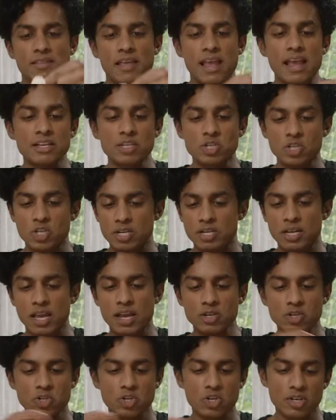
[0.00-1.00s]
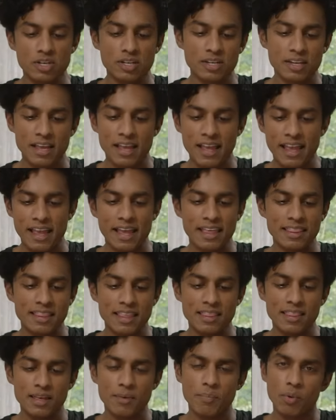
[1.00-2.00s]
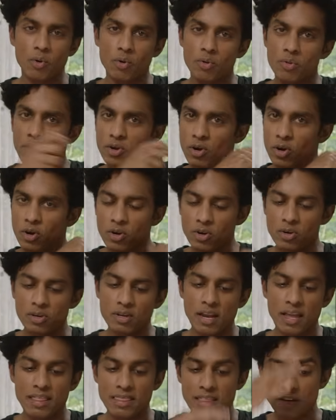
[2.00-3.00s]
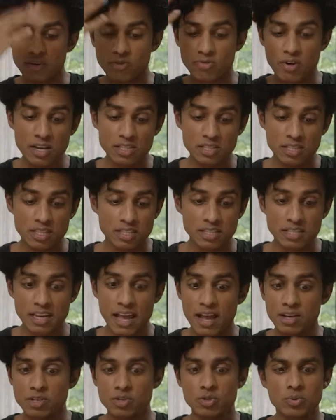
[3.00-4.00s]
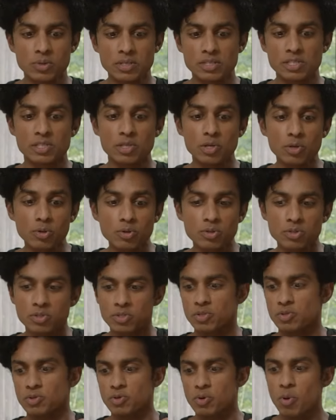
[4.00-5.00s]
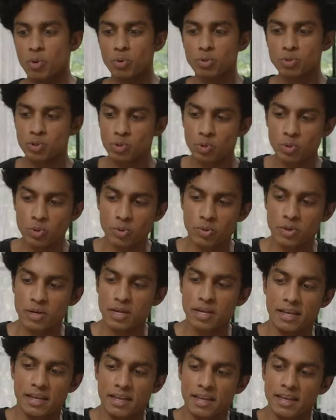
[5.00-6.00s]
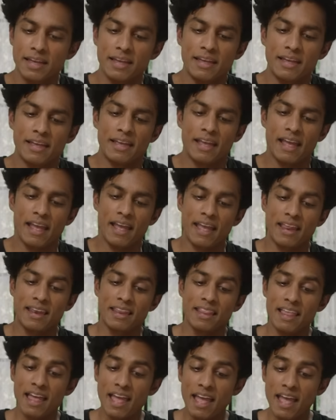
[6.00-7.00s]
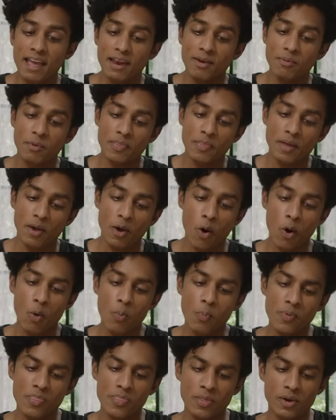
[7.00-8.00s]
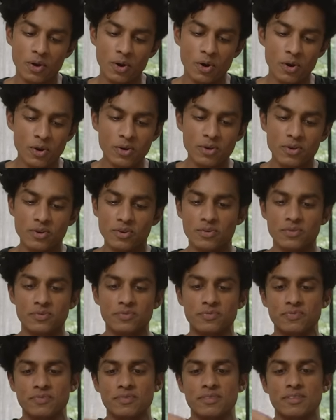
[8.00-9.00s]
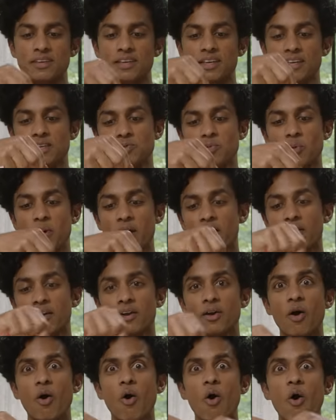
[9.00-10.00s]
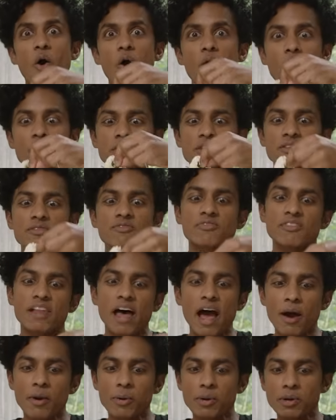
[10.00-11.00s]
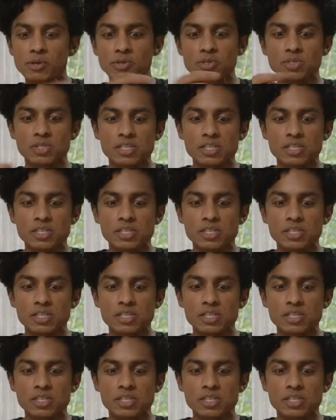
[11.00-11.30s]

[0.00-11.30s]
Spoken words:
Ancient. And then they pull the curtain and they dress the statue in silks and gold jewelry. And then when they open the curtain, he's wearing all these flowers.